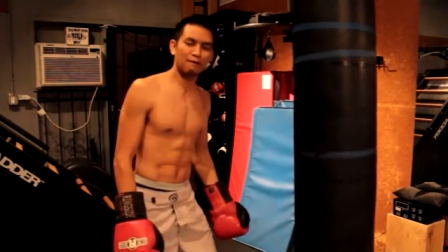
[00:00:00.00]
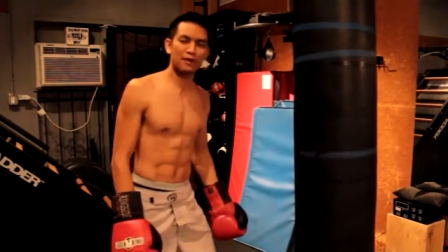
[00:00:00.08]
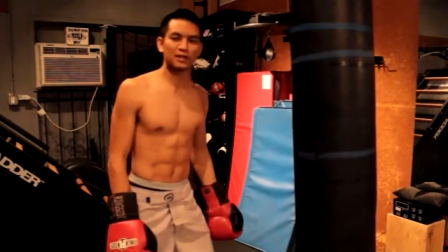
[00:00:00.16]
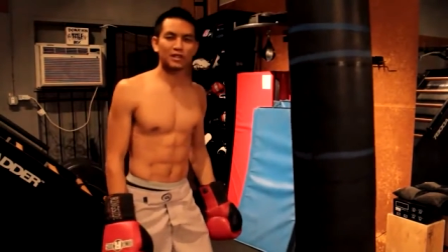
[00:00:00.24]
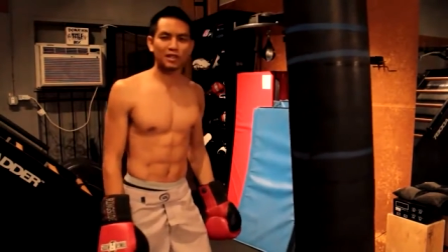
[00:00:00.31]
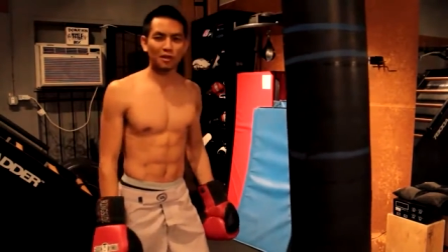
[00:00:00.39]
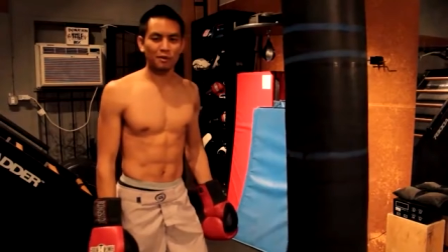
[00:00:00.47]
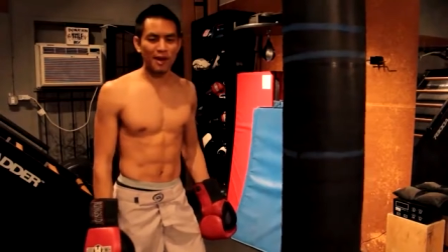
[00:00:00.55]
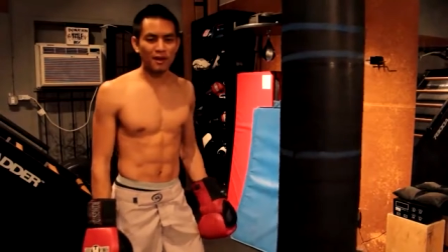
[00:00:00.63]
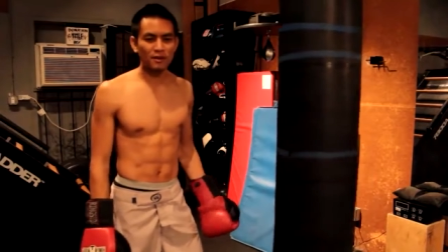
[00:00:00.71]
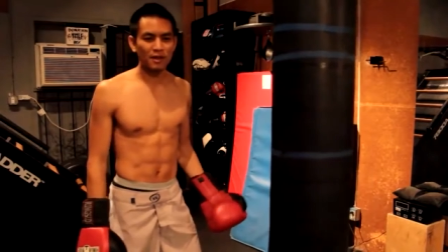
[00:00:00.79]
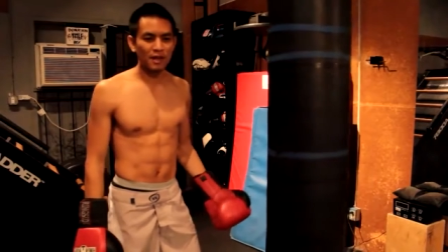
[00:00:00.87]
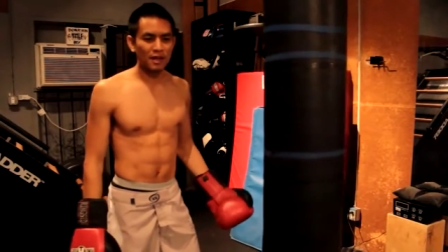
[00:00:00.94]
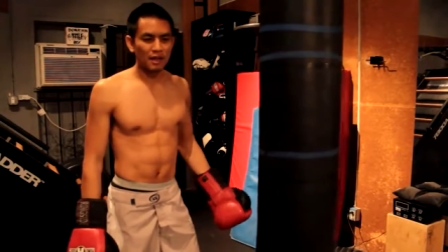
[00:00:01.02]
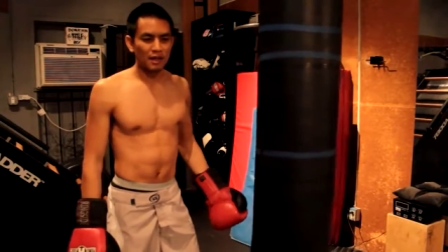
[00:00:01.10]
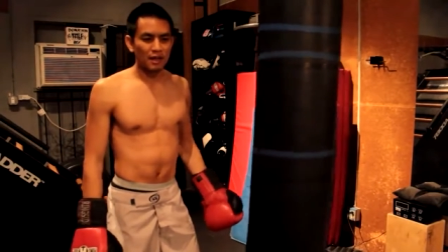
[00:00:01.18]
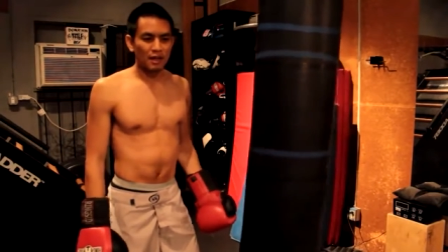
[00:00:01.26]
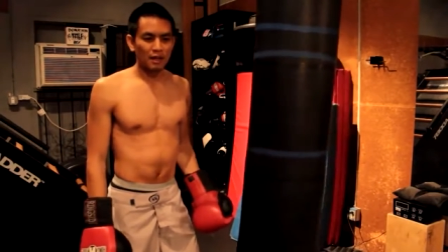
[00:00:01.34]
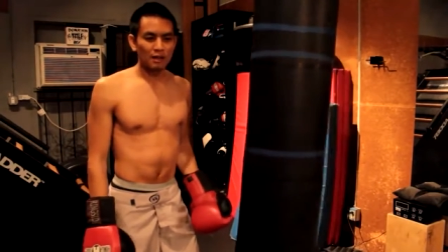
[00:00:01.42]
my foot into the ground,
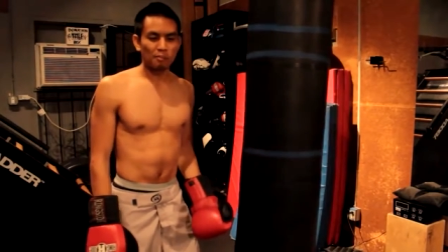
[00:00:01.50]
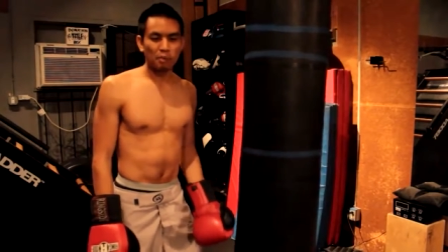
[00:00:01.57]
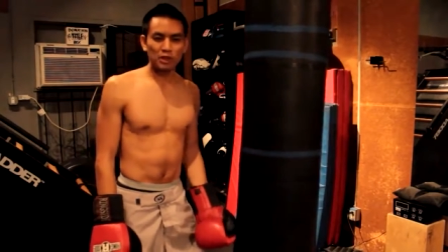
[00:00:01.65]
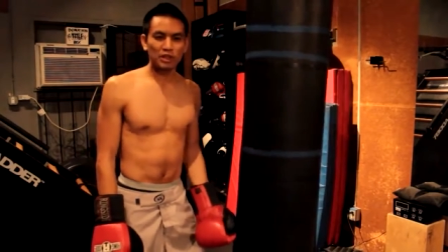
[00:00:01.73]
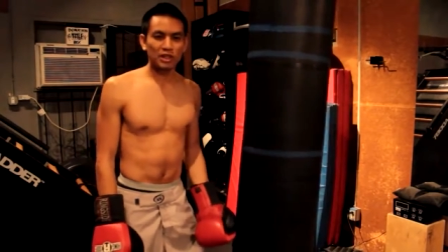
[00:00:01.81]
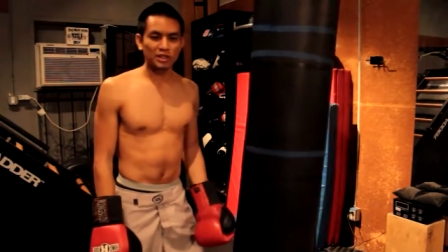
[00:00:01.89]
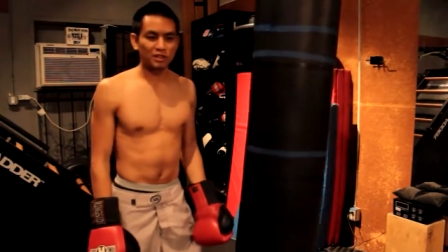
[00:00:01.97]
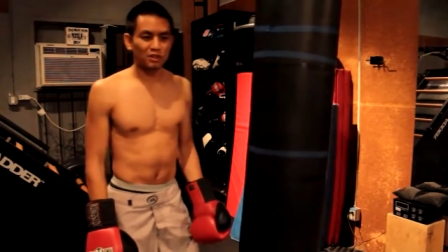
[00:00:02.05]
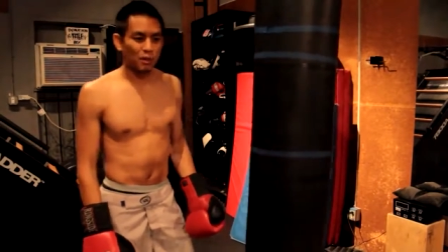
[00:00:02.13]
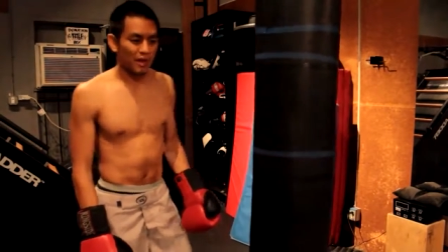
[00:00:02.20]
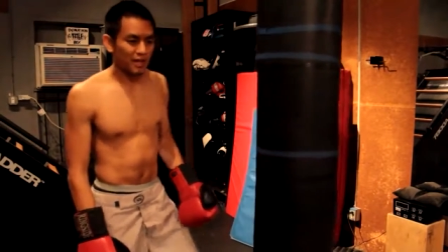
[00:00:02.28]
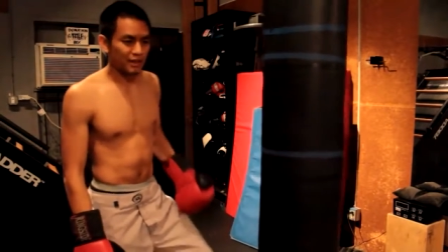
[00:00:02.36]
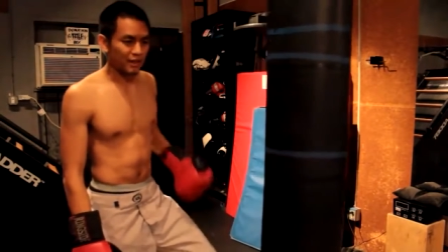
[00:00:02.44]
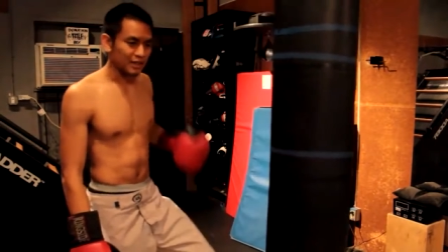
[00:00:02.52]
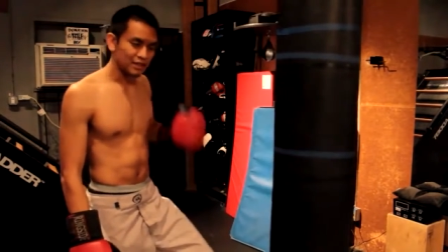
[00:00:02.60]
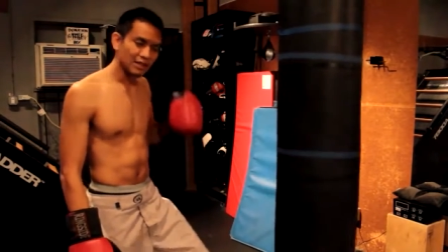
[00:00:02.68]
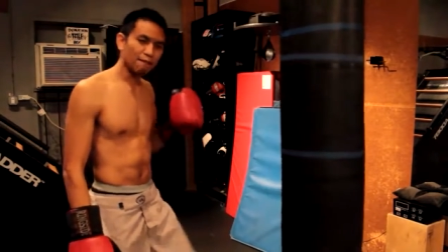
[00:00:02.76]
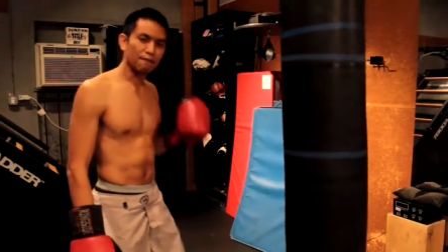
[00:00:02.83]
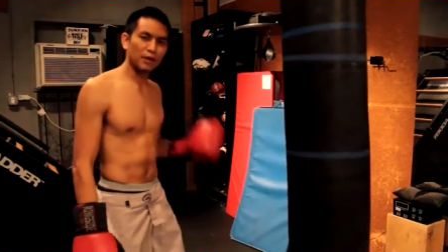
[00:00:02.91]
the push doesn't do anything.
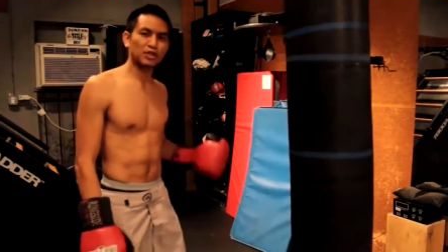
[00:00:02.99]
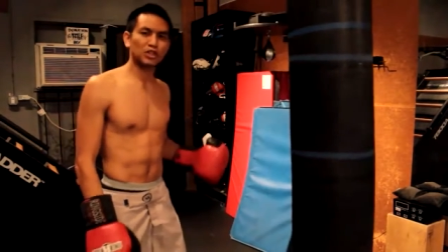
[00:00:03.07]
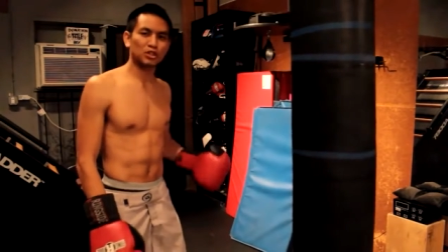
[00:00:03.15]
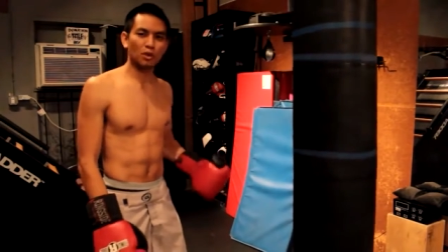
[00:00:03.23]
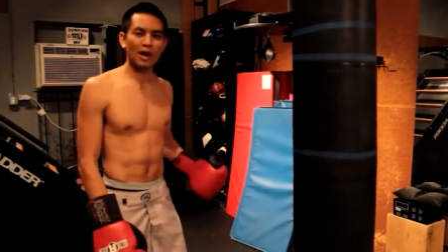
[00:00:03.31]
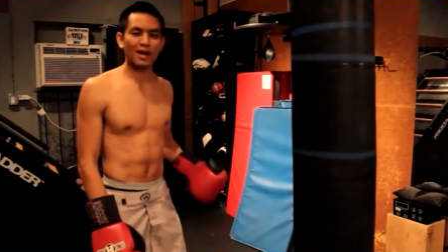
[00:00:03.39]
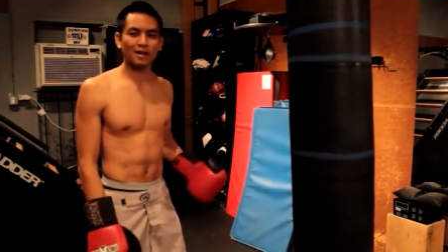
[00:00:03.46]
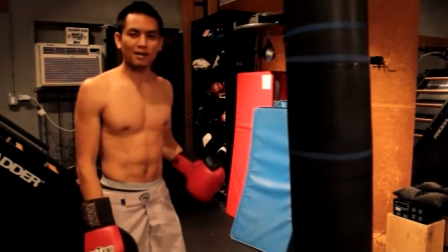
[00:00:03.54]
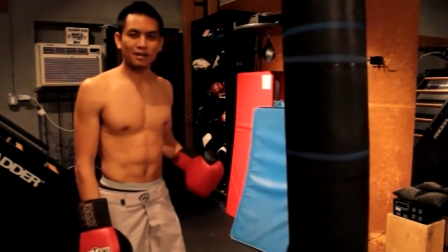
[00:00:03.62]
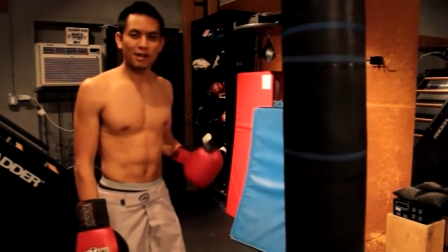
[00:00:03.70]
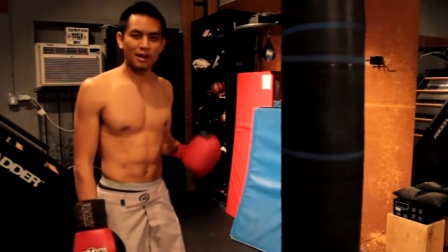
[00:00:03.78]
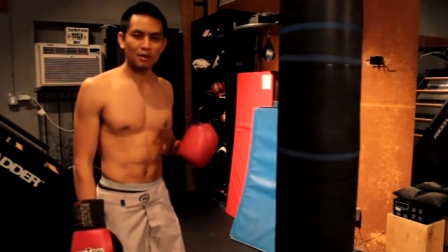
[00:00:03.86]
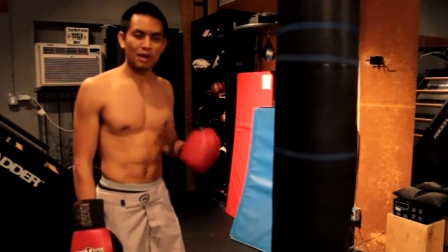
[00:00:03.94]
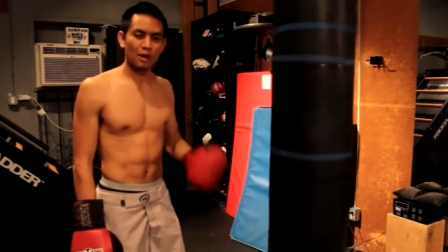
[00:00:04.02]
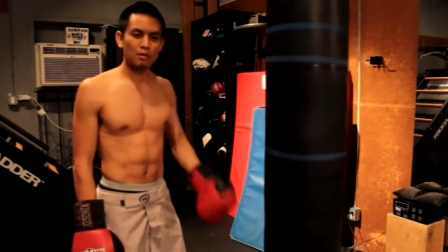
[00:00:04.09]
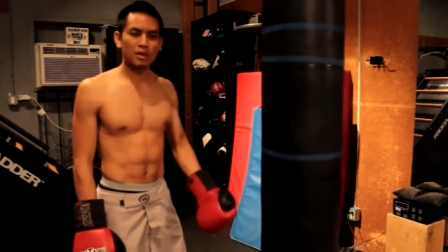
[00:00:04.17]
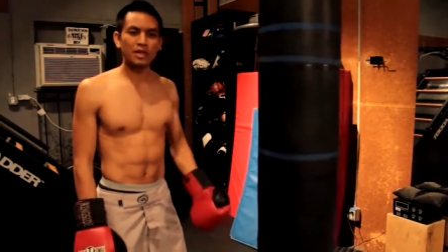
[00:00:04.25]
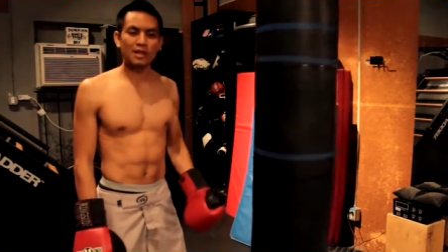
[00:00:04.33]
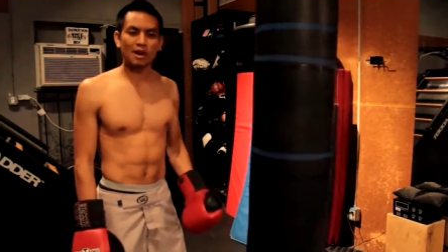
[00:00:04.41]
It's the first strike that
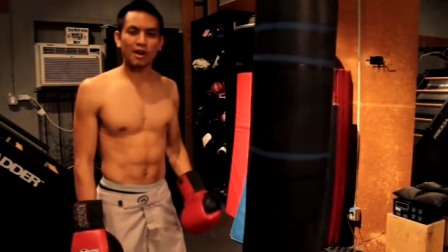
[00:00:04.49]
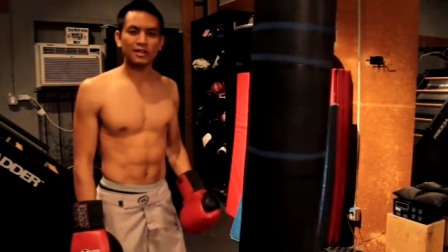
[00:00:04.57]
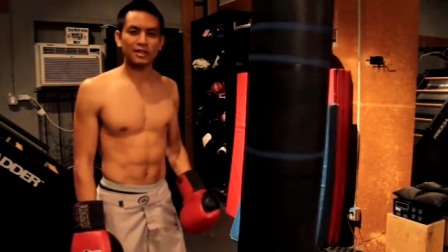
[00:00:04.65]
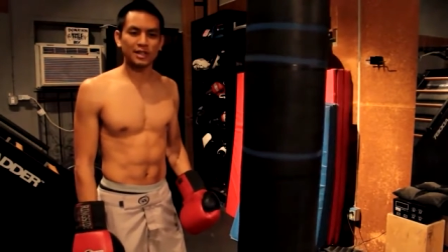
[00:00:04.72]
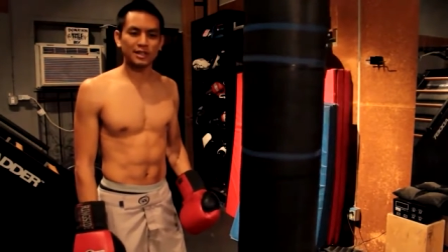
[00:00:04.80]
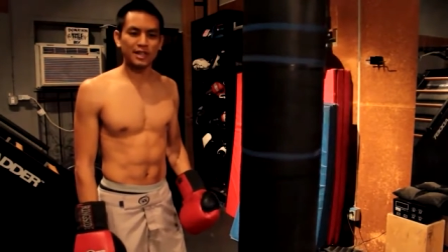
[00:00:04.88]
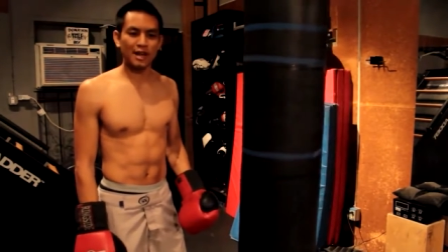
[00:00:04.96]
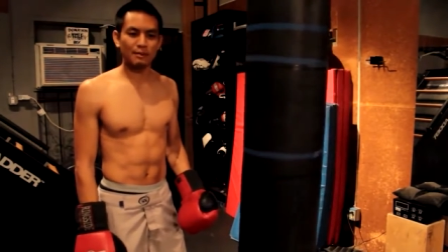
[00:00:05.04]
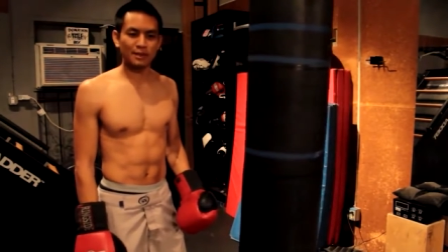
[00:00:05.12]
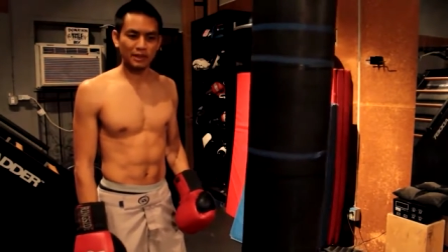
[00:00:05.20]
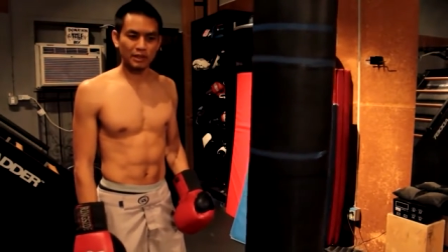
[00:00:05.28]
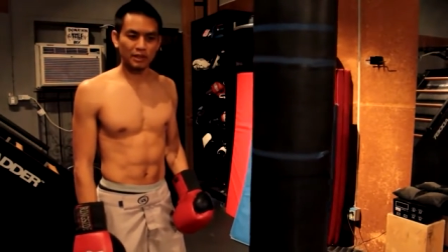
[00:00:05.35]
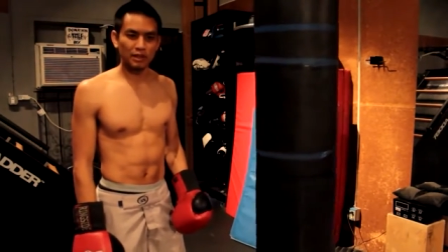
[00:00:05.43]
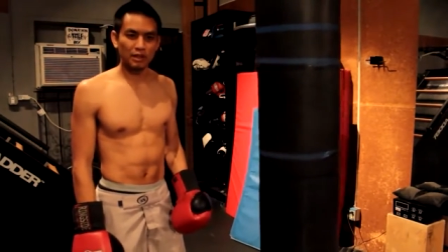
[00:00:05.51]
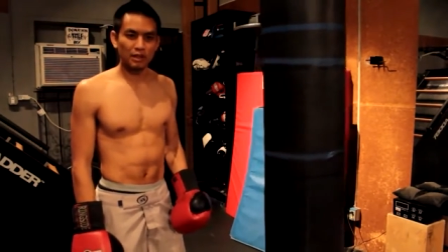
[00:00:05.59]
really causes the damage.